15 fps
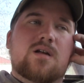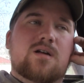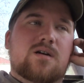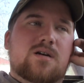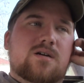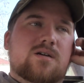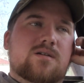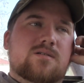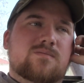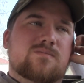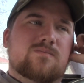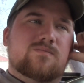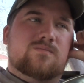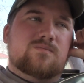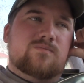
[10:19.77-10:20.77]
Uh,
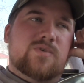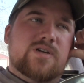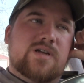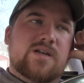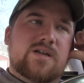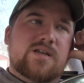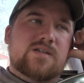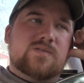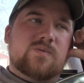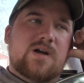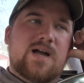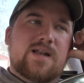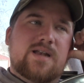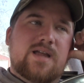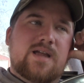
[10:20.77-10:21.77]
because
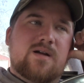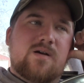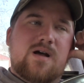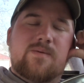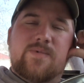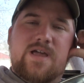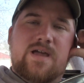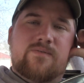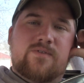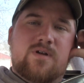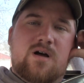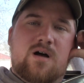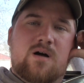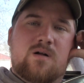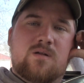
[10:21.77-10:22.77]
right now I'm having to
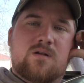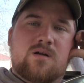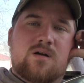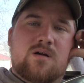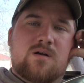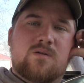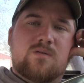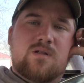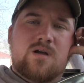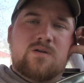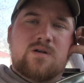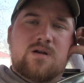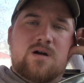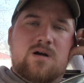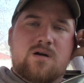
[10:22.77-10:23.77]
haul it all, load
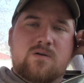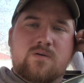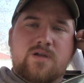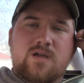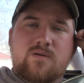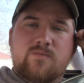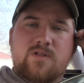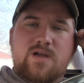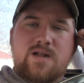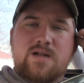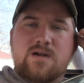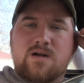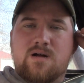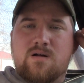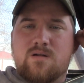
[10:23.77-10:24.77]
it all, accumulate
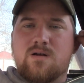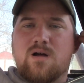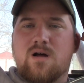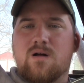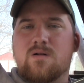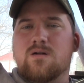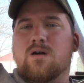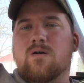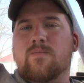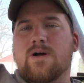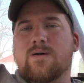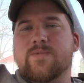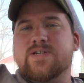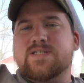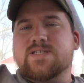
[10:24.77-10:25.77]
it all, and haul it all
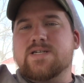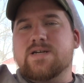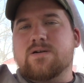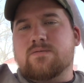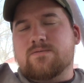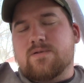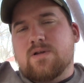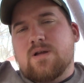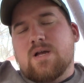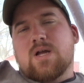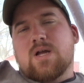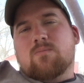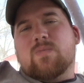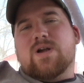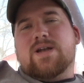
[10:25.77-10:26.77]
by myself.
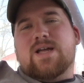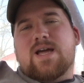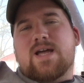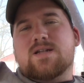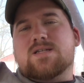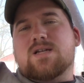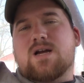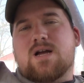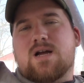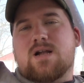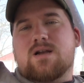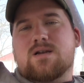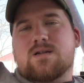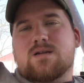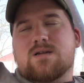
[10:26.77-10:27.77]
My dad's not
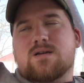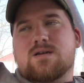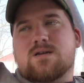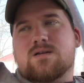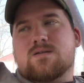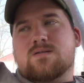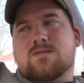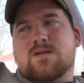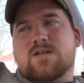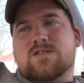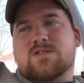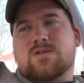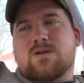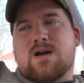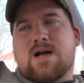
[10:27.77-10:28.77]
uh, has
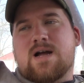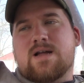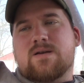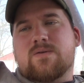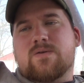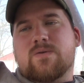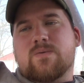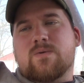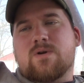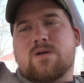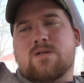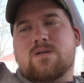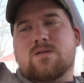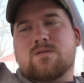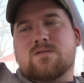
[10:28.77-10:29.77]
tried to
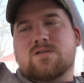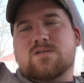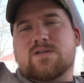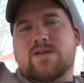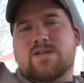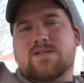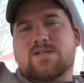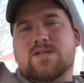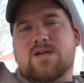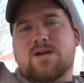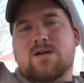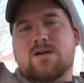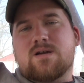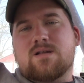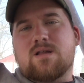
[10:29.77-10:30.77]
run the, the, skid
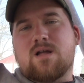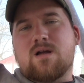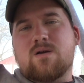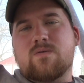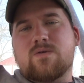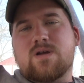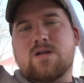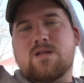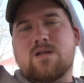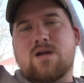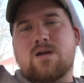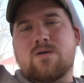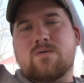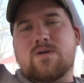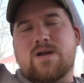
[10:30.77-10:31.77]
steer and load and
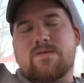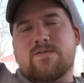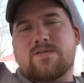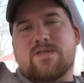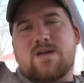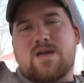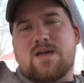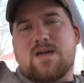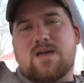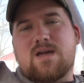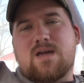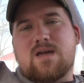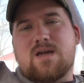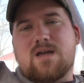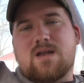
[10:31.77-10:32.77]
unload and everything,
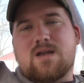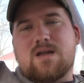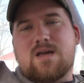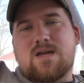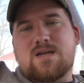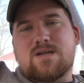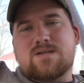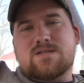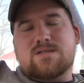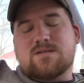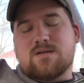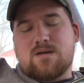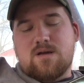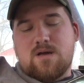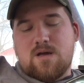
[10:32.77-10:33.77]
and he just
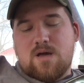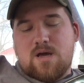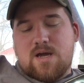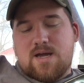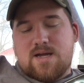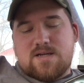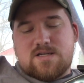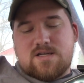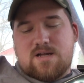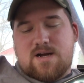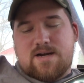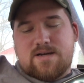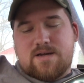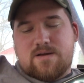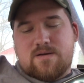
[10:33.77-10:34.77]
he doesn't
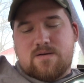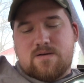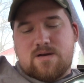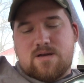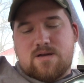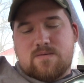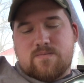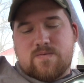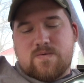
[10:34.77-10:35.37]
like doing it.